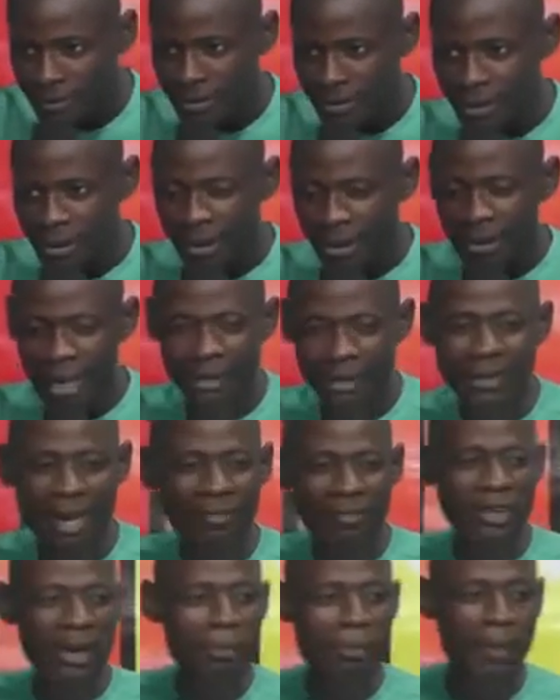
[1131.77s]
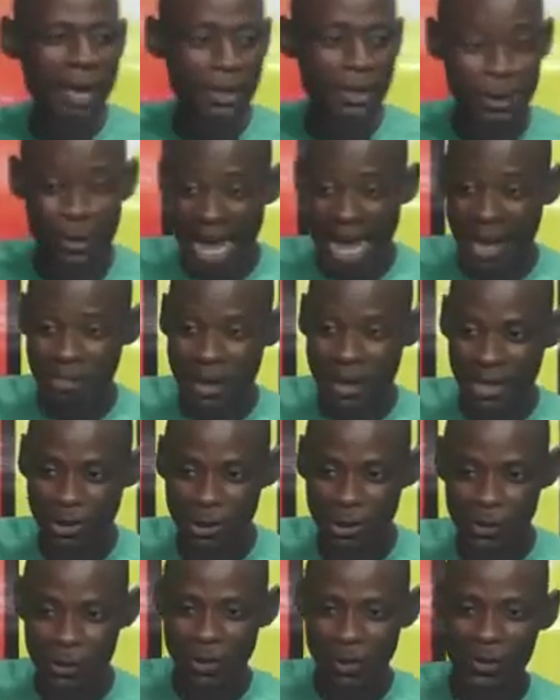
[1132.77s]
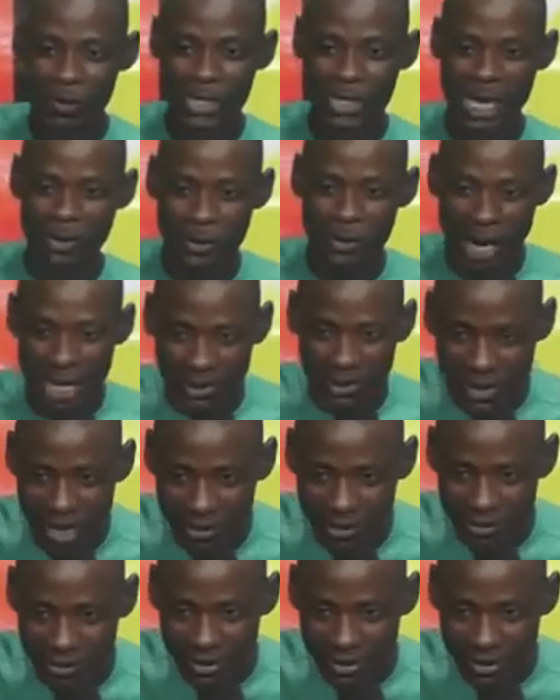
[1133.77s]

You are driving Benz. You like Benz too. Which car do you like to drive?